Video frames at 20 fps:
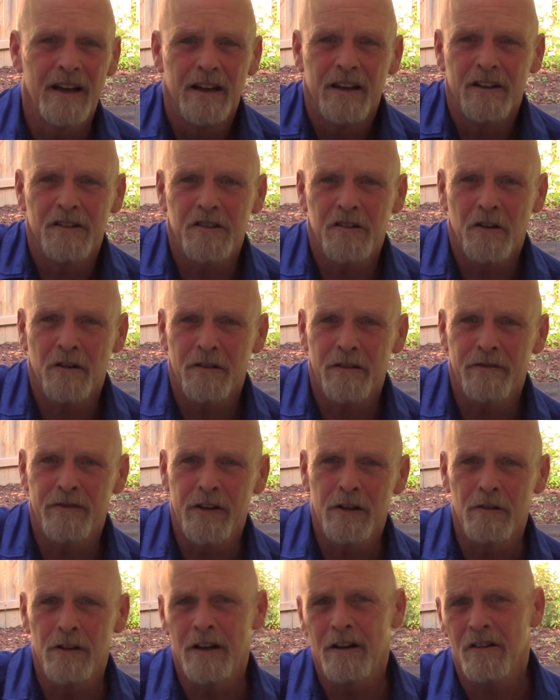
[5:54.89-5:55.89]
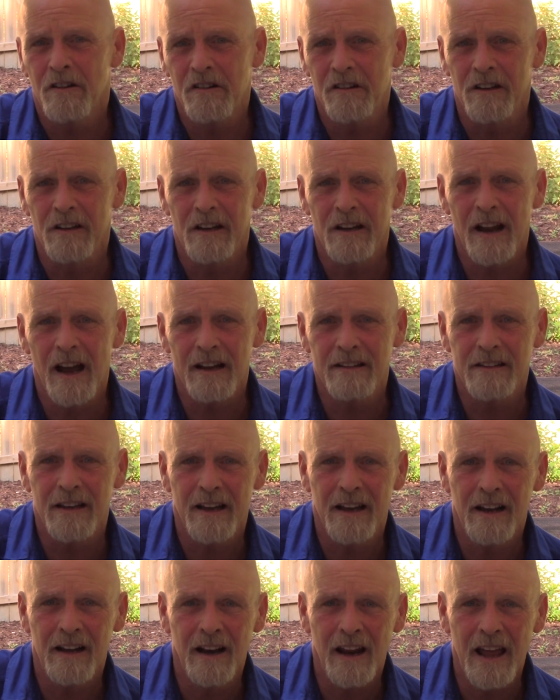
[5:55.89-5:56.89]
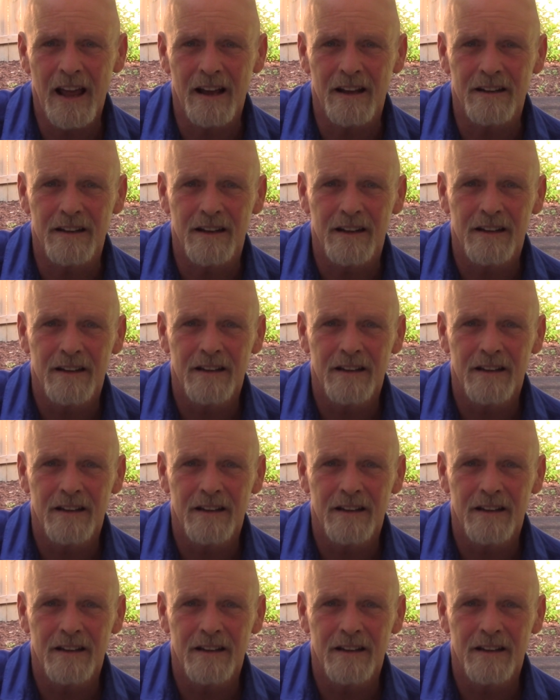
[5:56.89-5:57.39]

You served a few years and you got the hell out.